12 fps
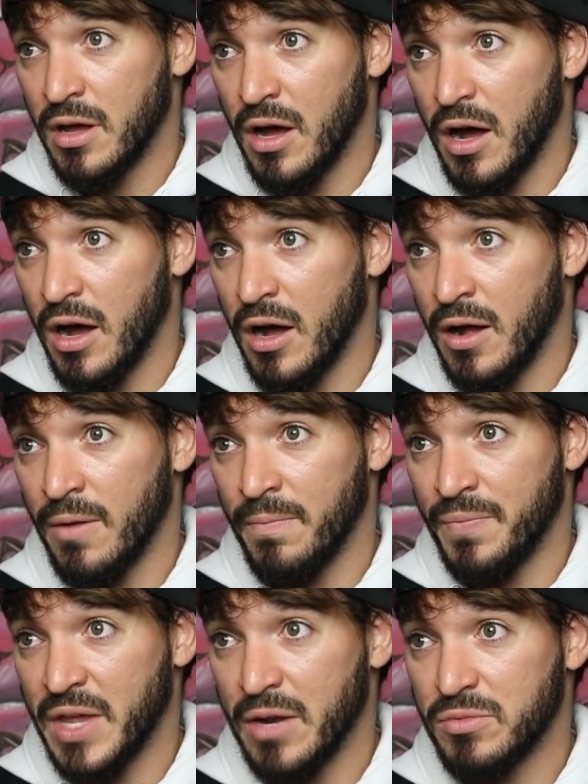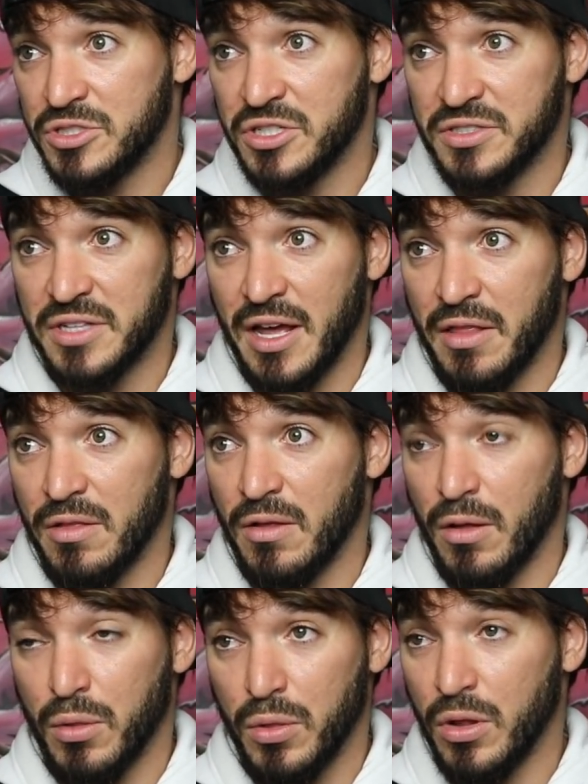And it was just
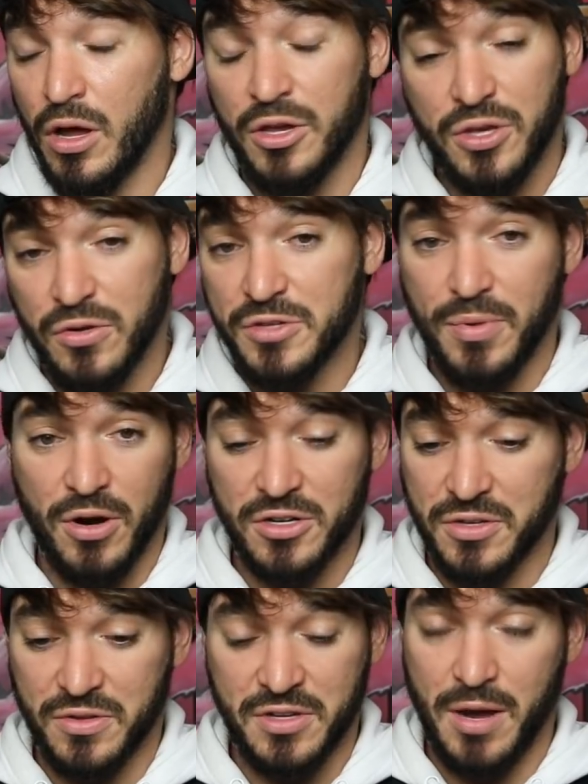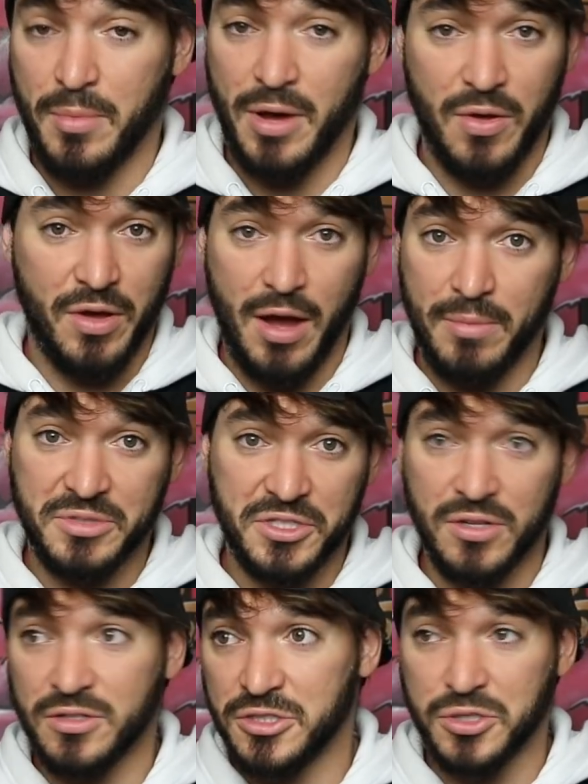a huge portion of the time. By the way, I'm
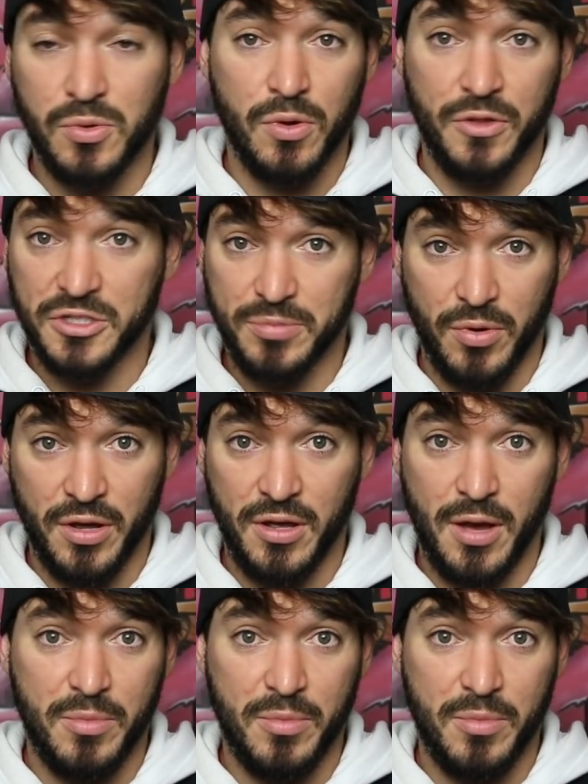still in school at this point.